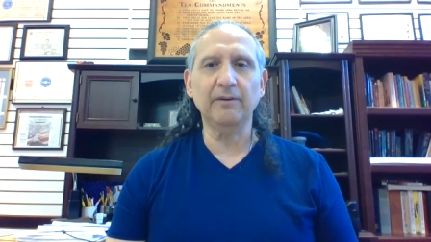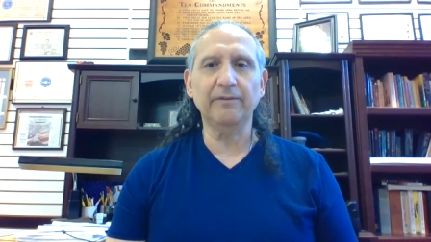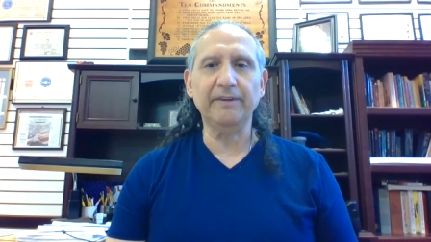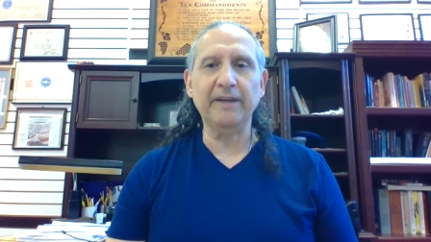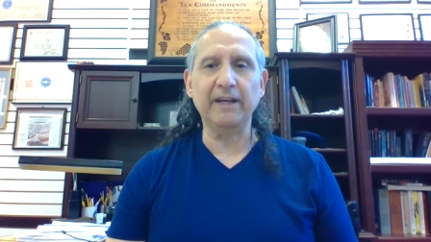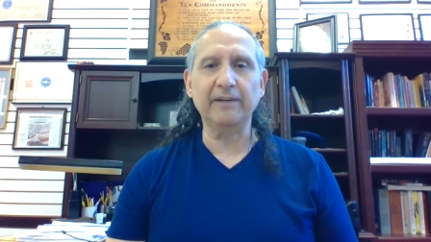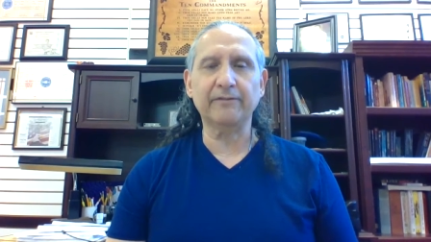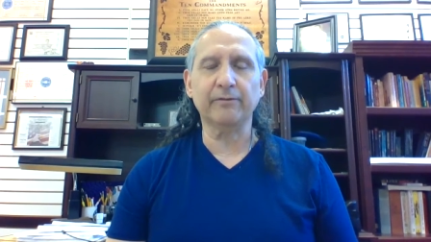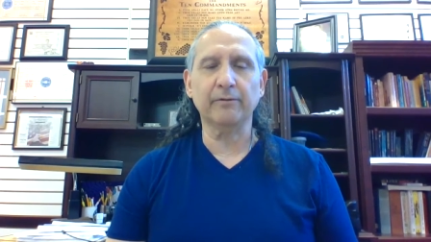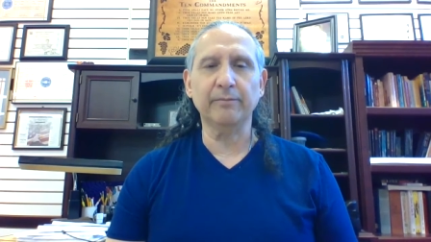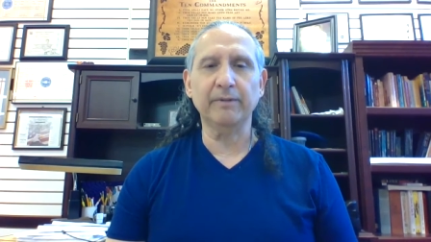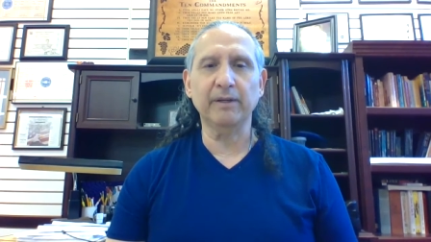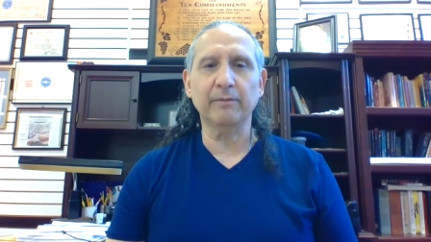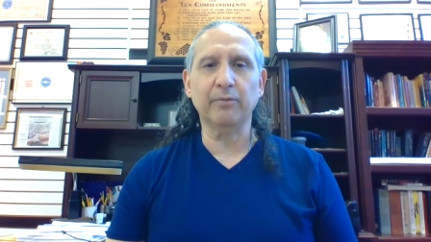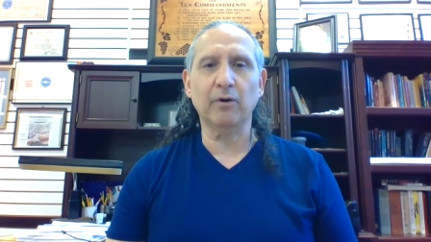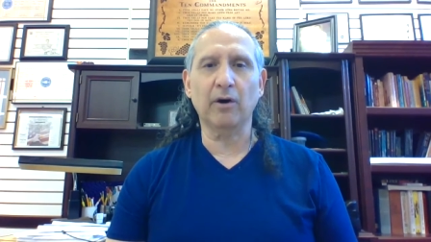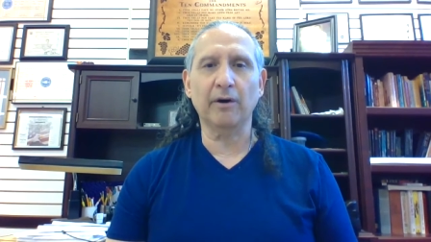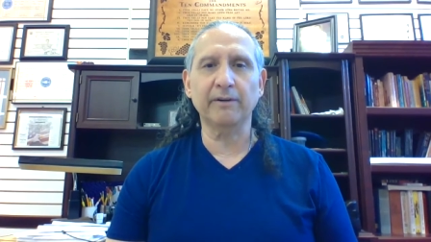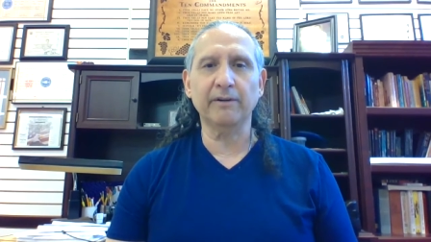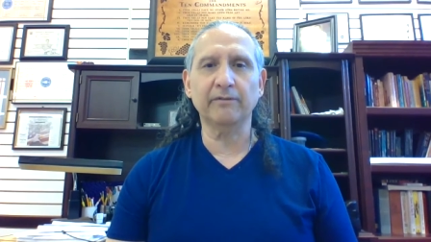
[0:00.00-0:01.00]
Thanks for being
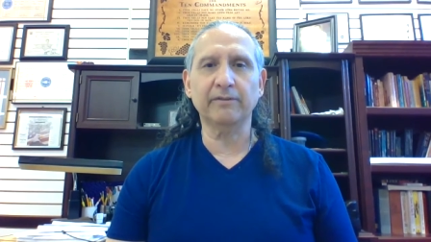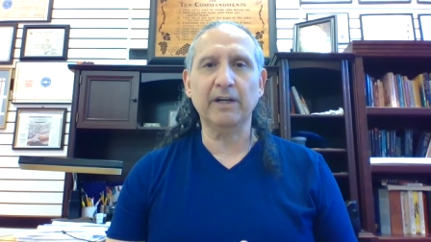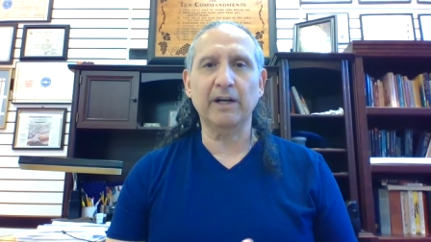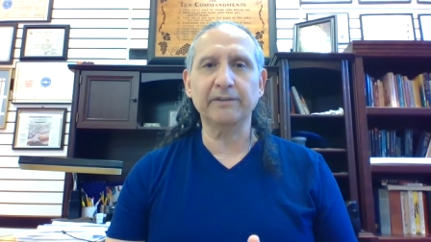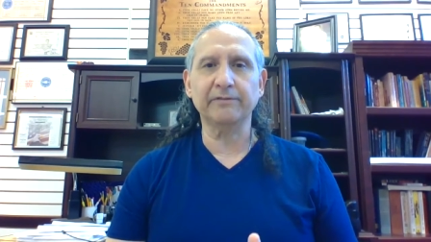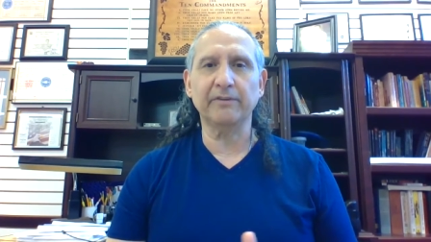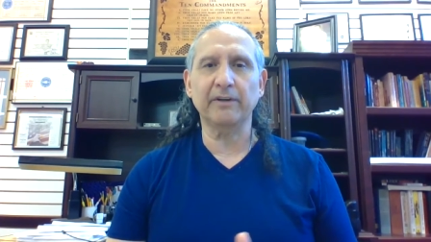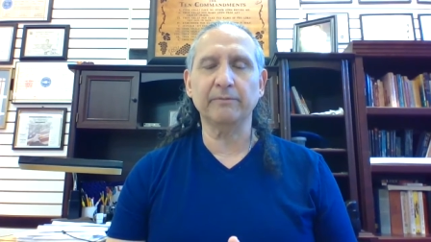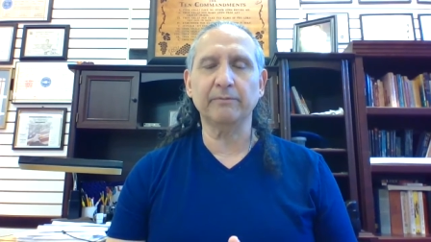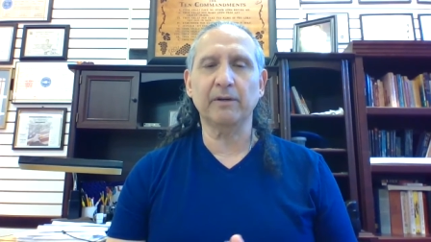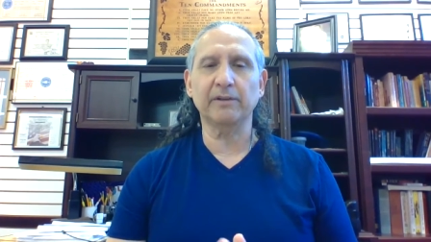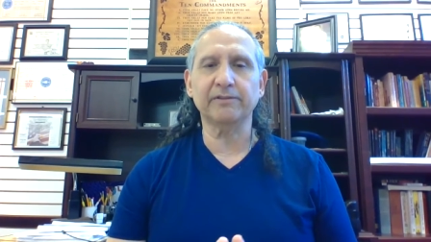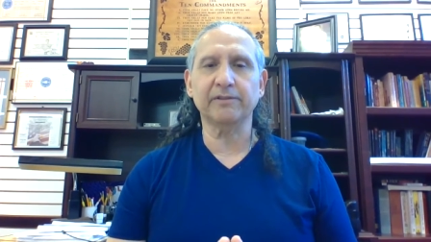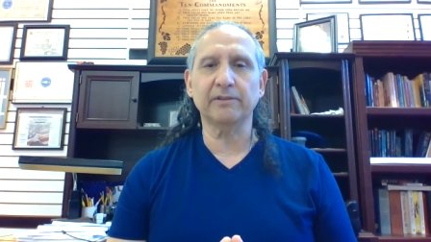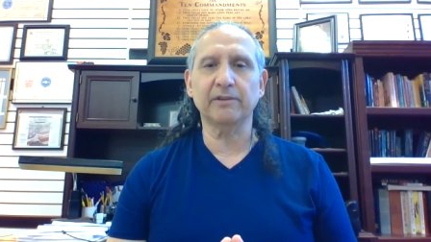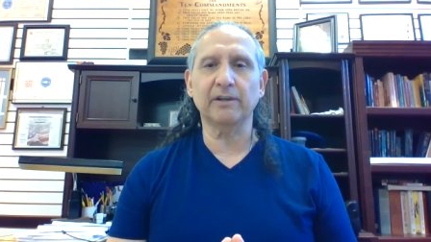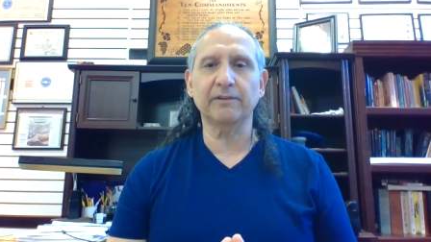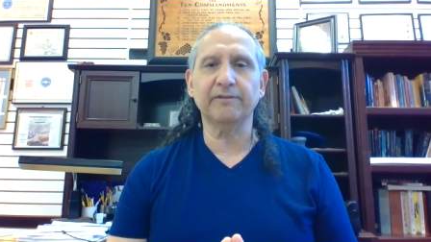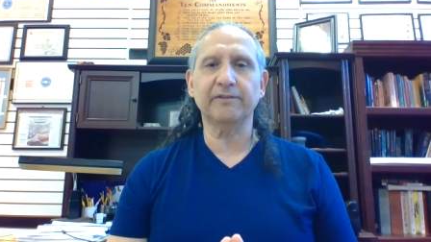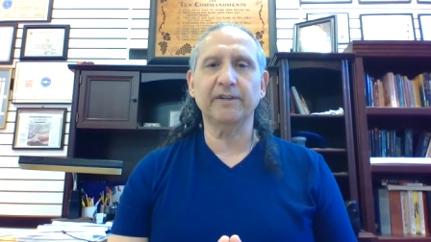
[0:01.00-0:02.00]
part of Concho Valley
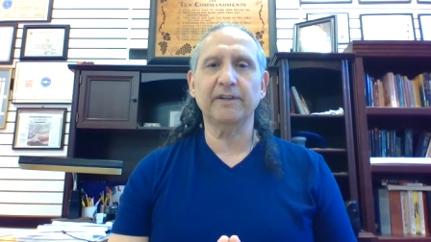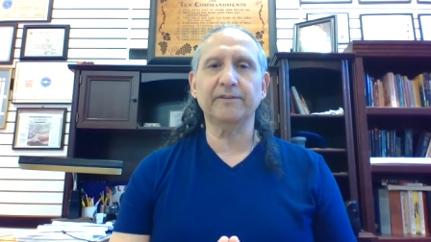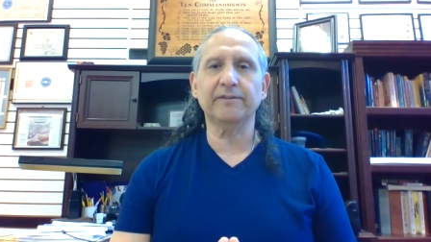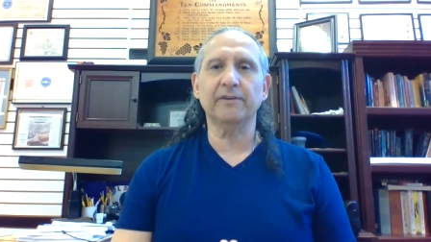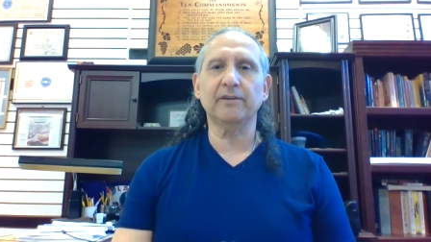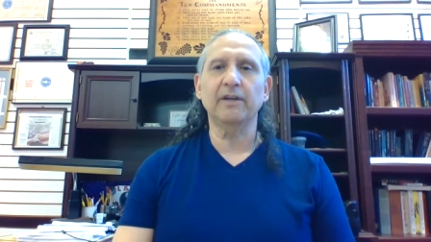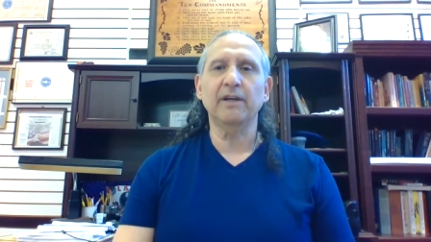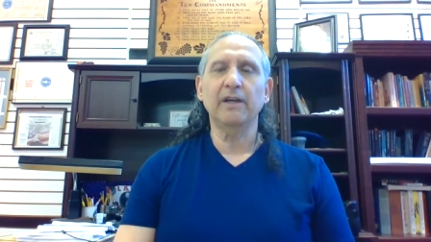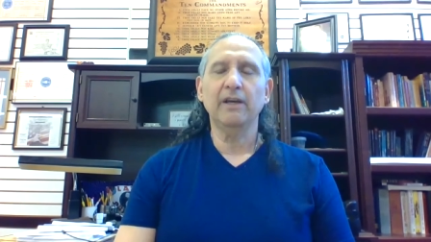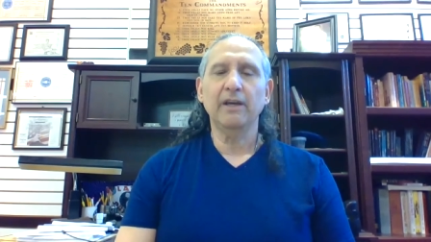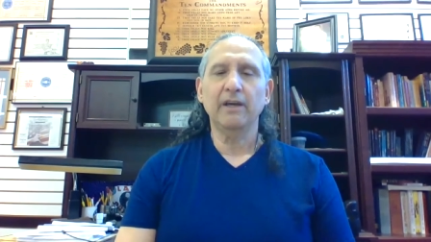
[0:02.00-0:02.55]
Martial Arts Center.